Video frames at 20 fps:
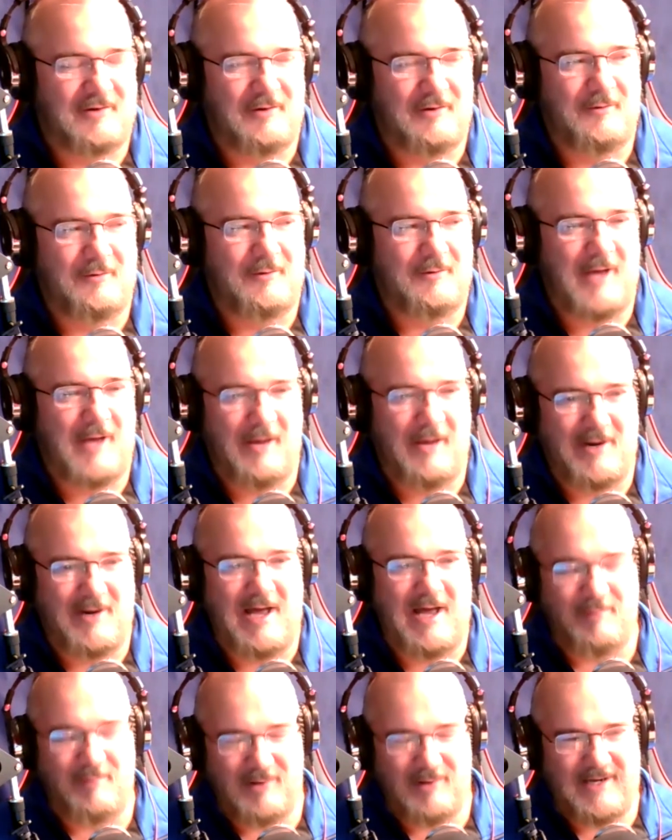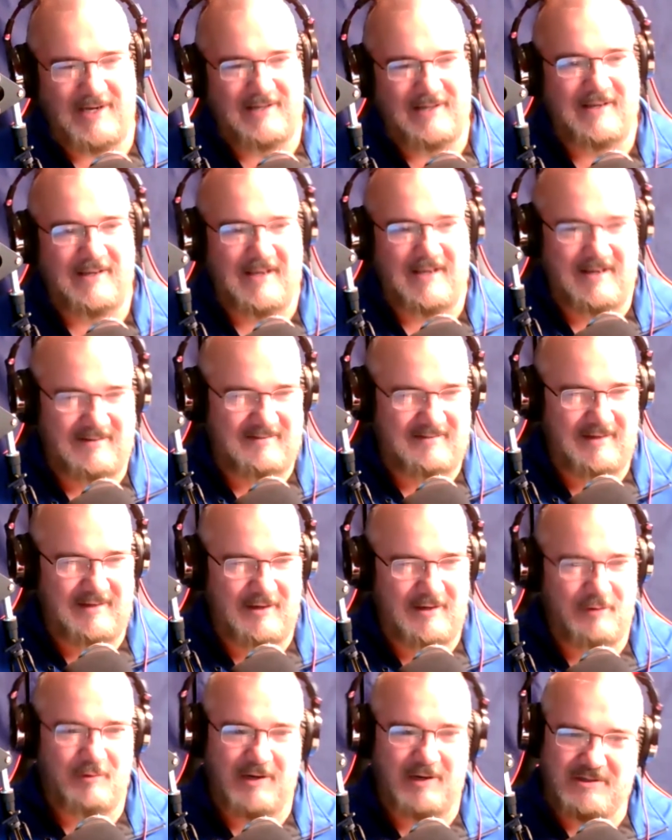So, and when I played in the
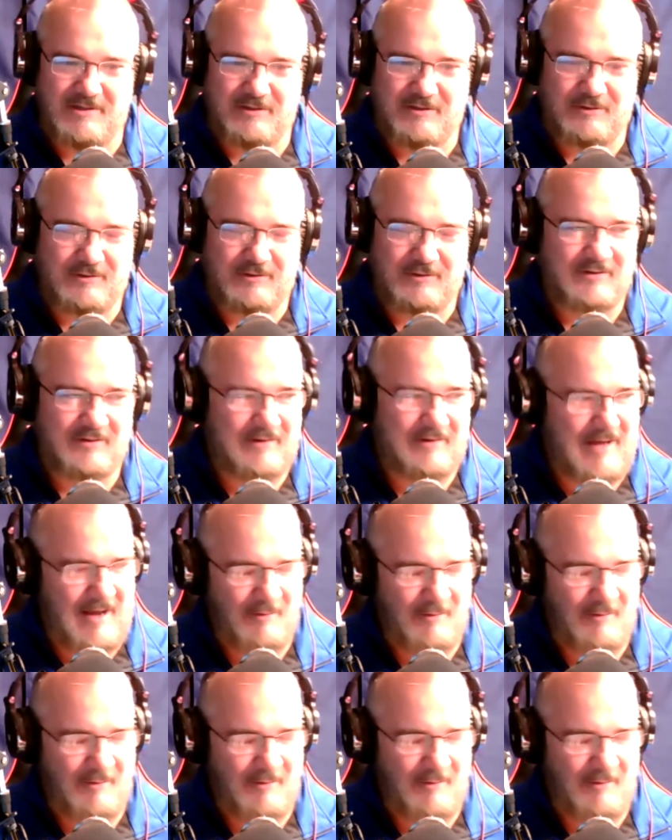ACL regionals,